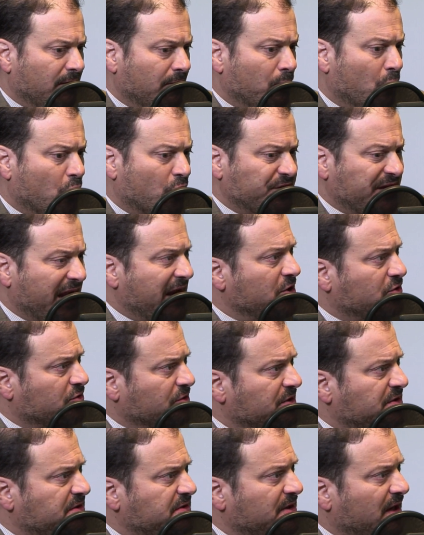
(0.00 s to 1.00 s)
more
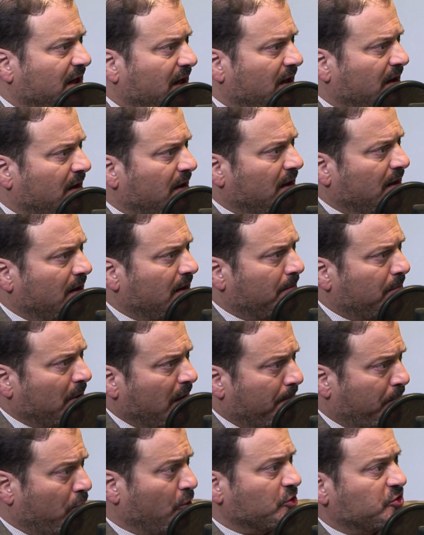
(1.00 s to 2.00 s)
dangerous
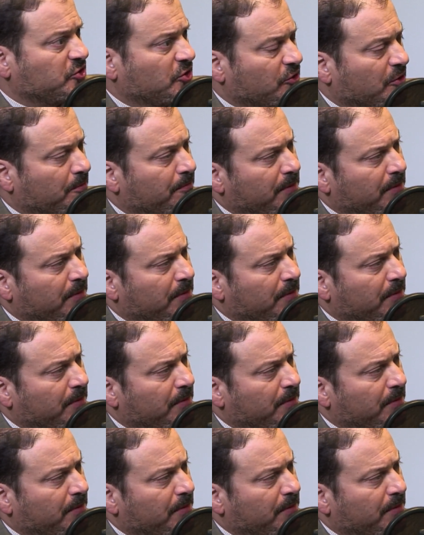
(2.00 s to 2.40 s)
a push. So they're